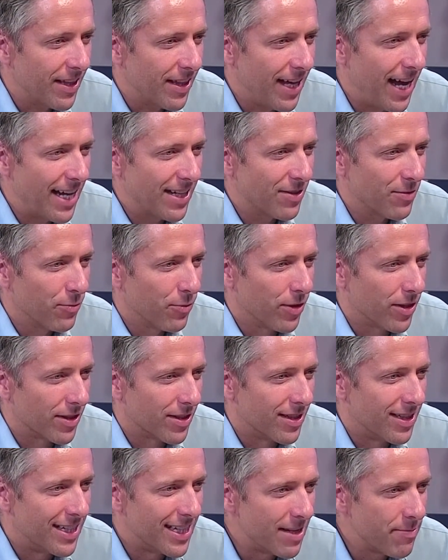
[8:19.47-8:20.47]
that
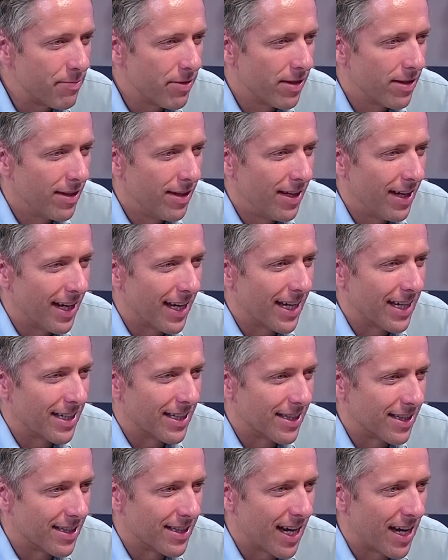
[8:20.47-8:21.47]
was deep
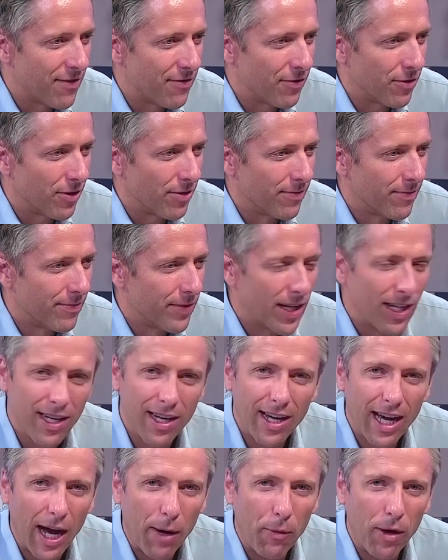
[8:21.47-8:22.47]
and insightful.
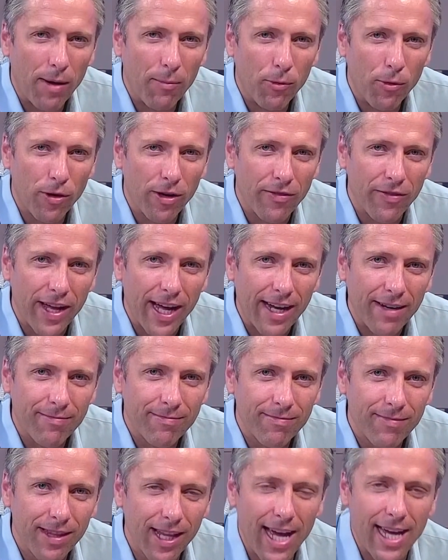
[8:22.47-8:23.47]
I want more of that.
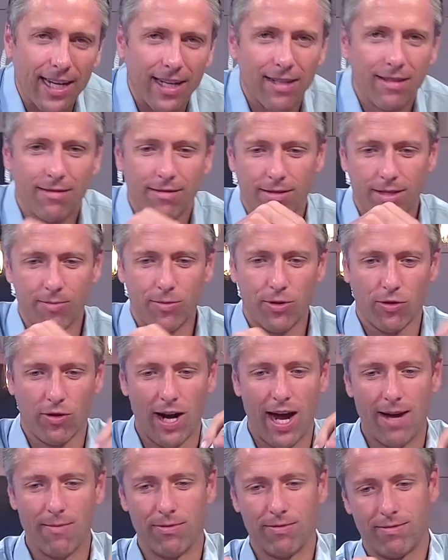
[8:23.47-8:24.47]
Like,
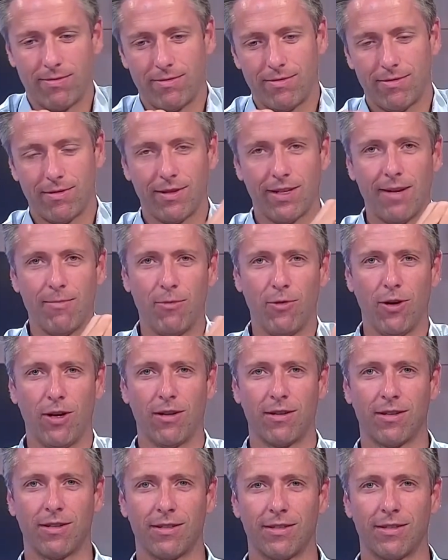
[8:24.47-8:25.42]
subscribe, get more.